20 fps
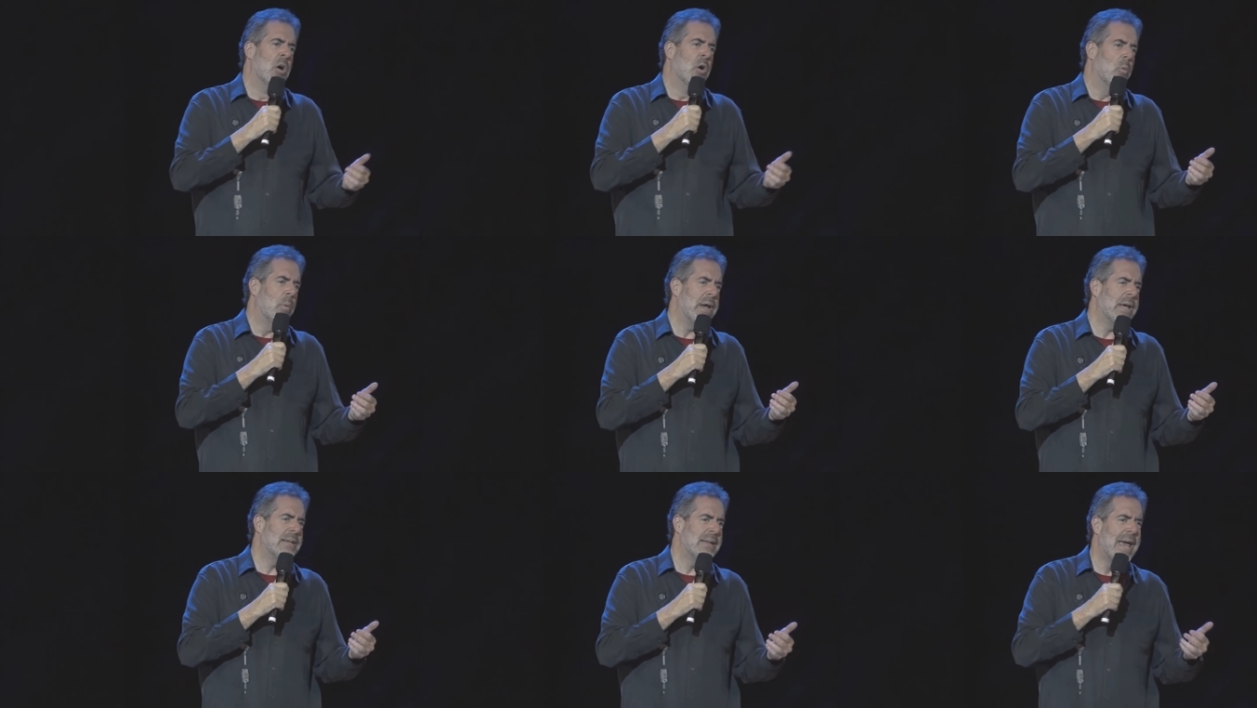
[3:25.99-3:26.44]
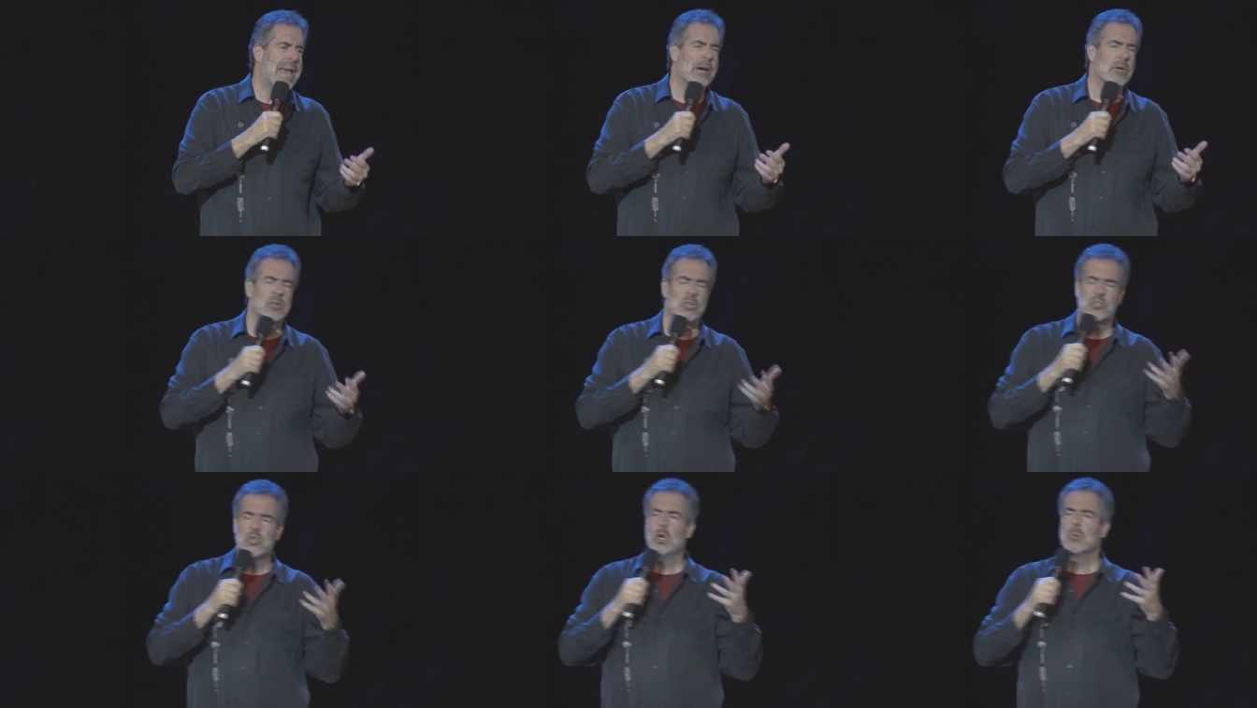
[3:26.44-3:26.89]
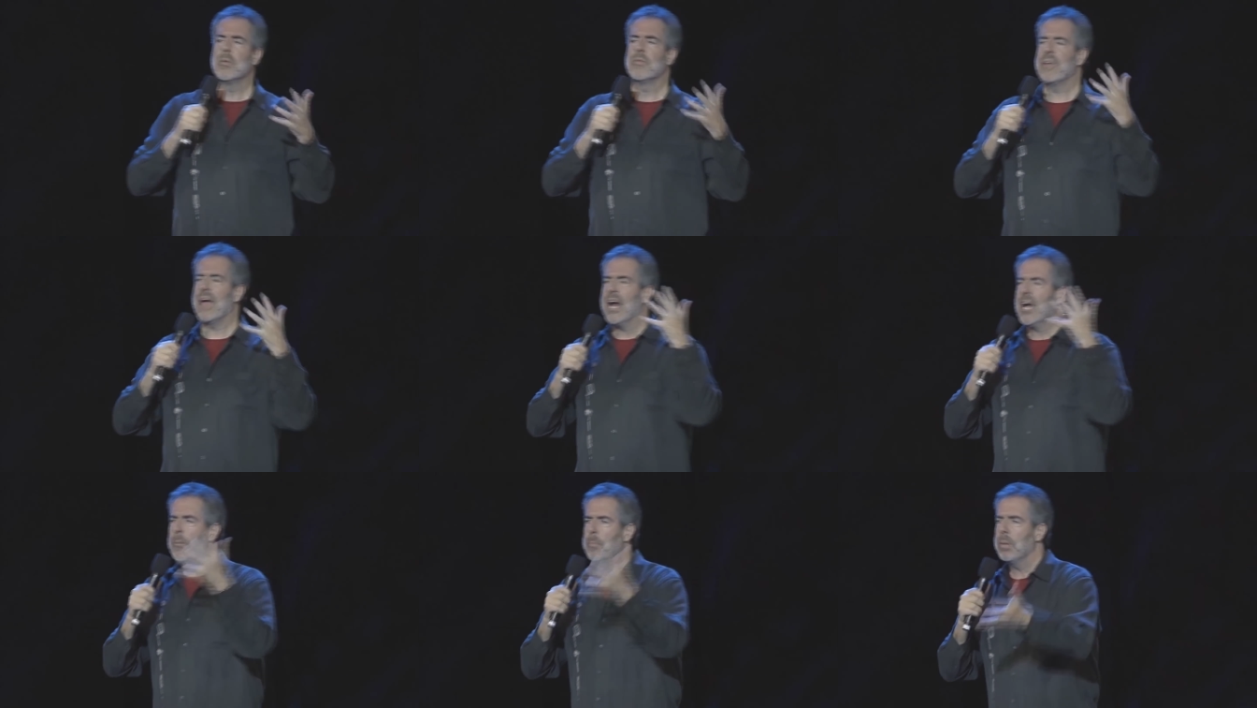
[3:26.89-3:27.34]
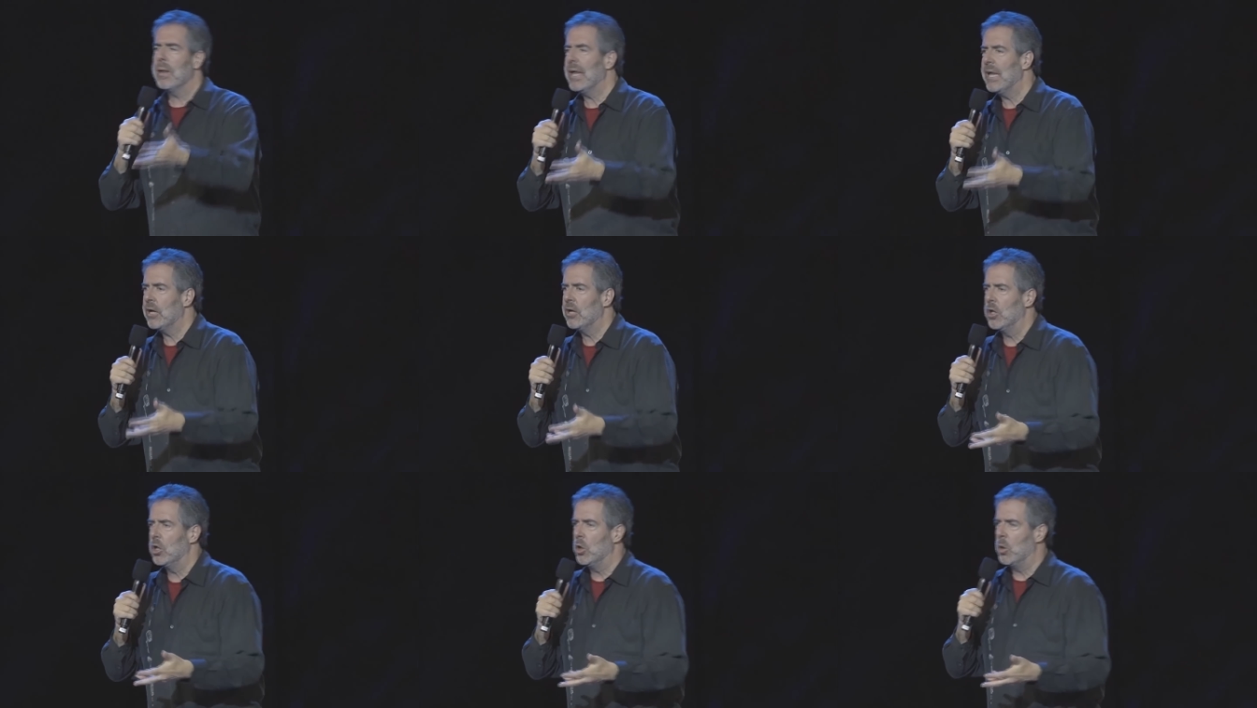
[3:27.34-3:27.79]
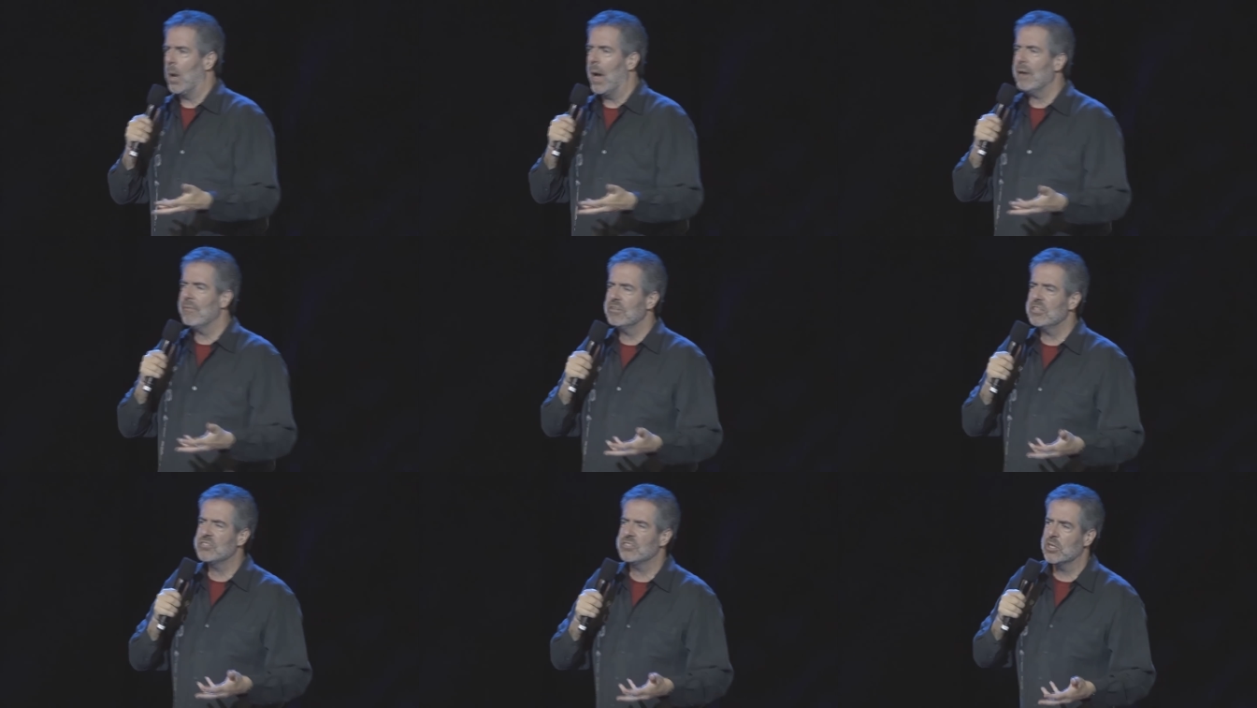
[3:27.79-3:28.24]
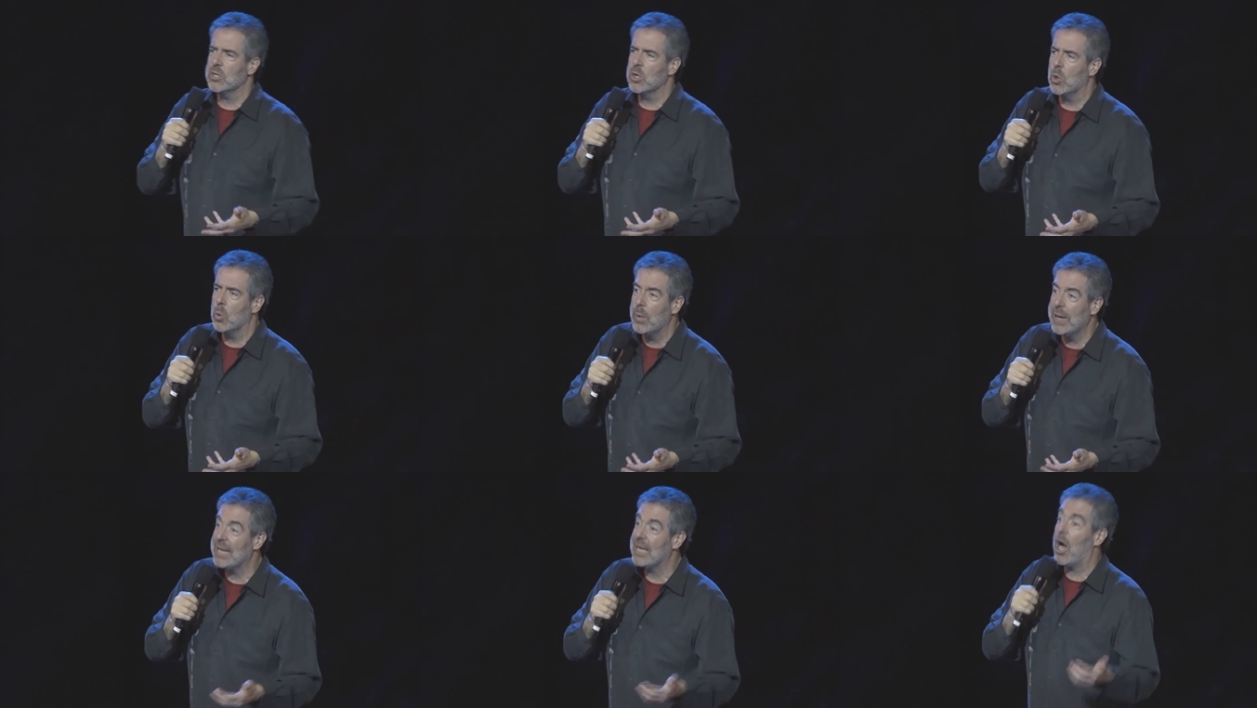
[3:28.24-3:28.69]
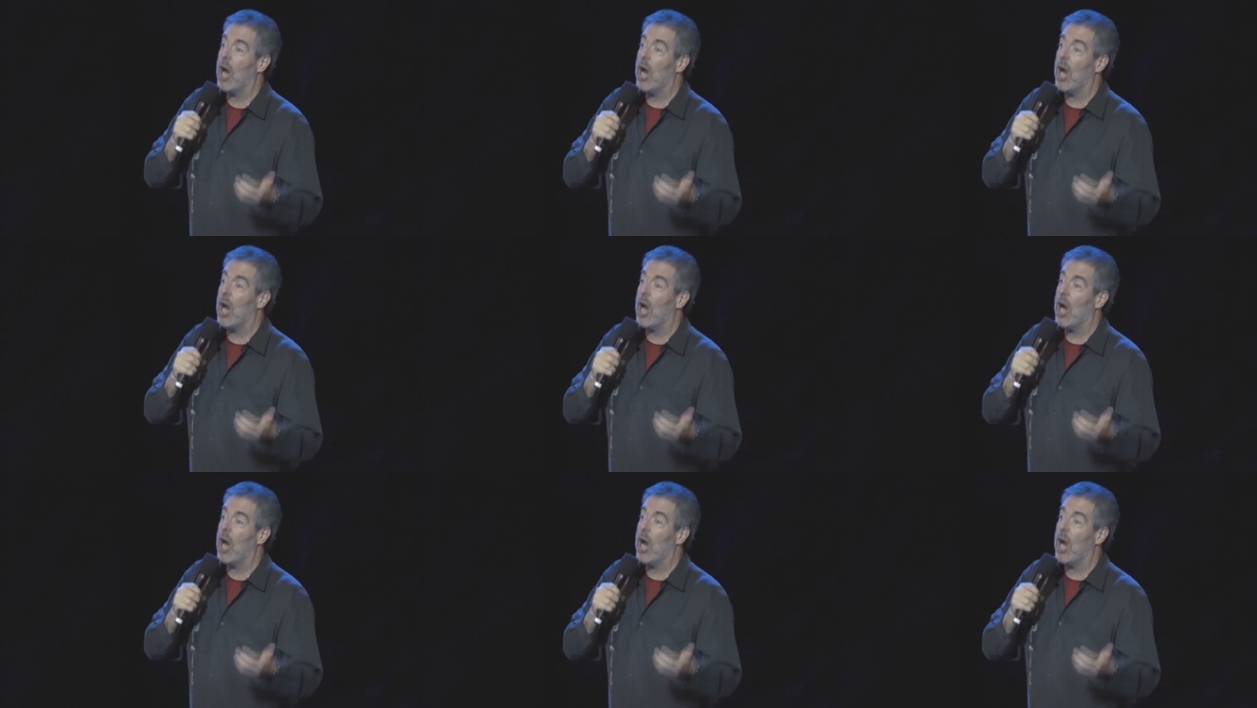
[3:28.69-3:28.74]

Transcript: We inhaled a tube of airplane glue every single week.